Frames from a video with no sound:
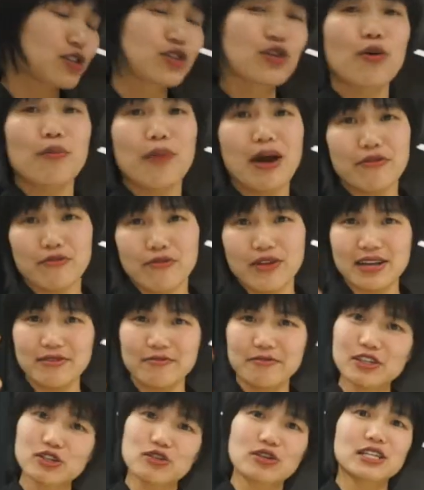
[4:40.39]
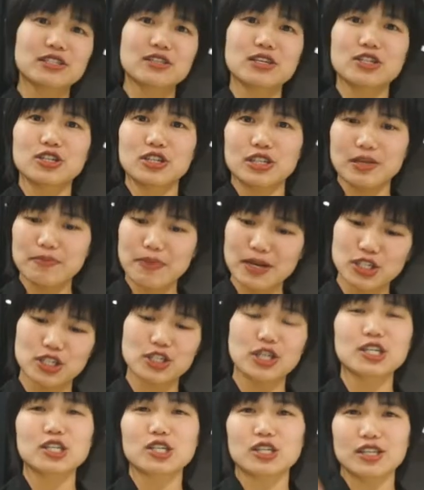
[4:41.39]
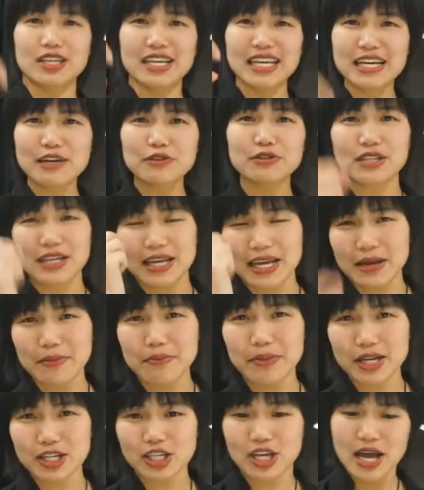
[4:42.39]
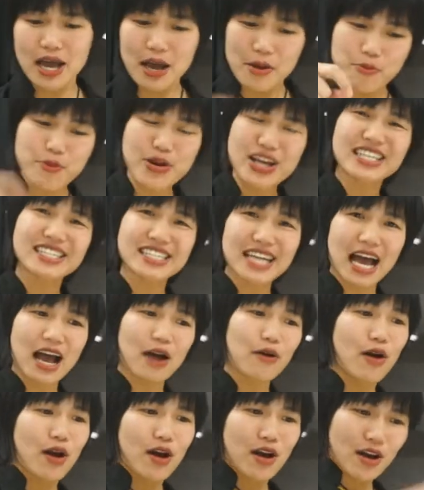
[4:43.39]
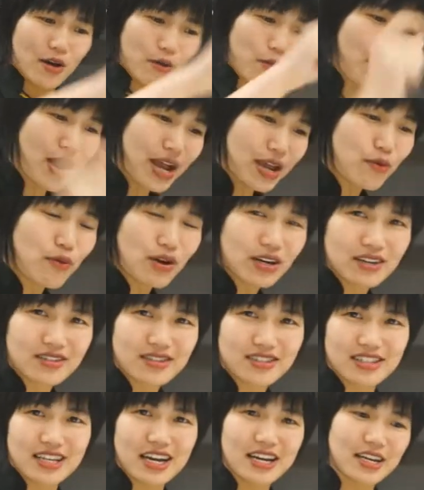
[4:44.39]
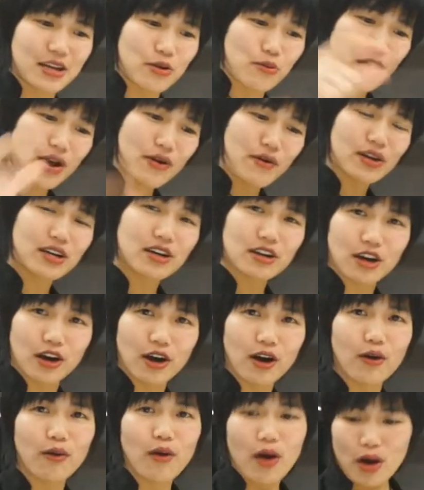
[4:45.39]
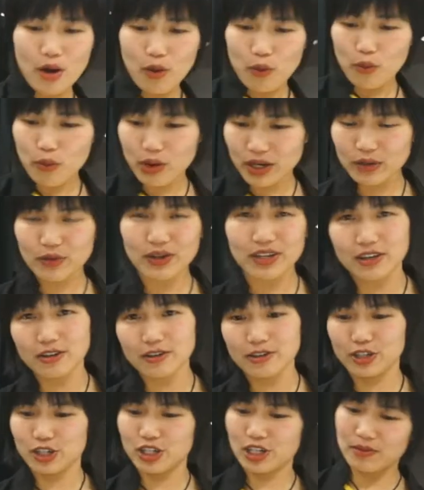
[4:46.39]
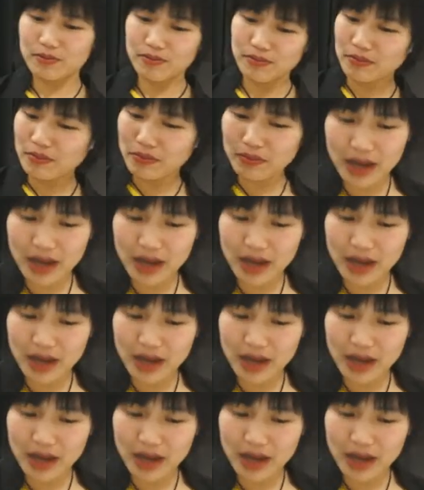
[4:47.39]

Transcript: So my friend, visualization, imagination, use the image, print out where you want to study, where you want to go, what you want to achieve,